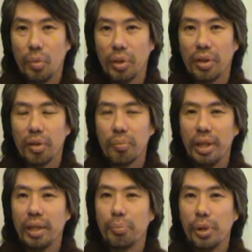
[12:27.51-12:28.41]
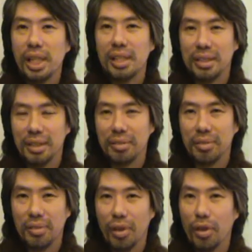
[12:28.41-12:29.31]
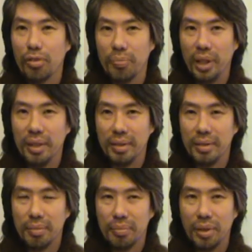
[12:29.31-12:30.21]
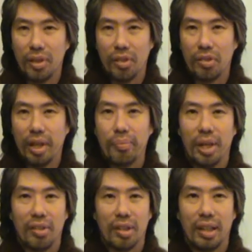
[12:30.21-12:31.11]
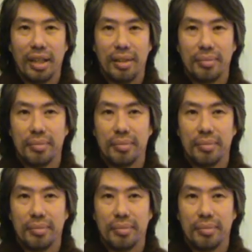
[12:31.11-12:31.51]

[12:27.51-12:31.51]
will not be appreciative of me because I'm basically,